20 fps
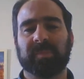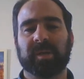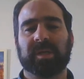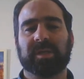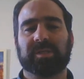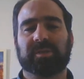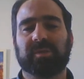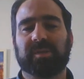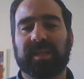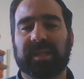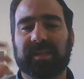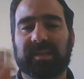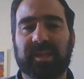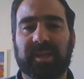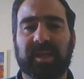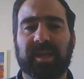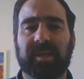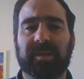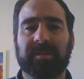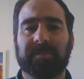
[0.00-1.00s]
so that
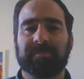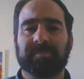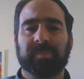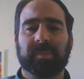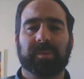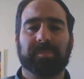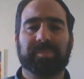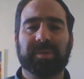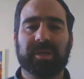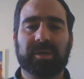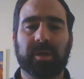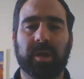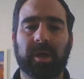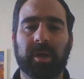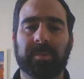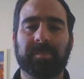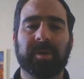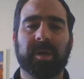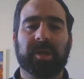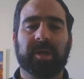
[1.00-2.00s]
they
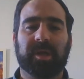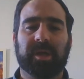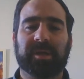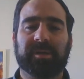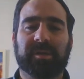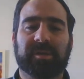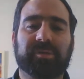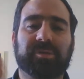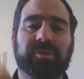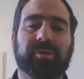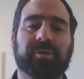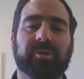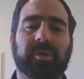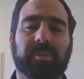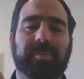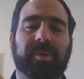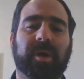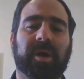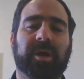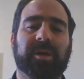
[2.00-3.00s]
become an eternal
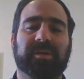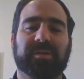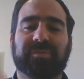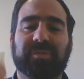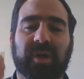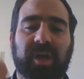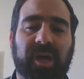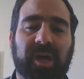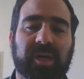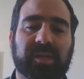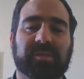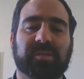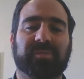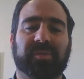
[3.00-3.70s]
part of us, of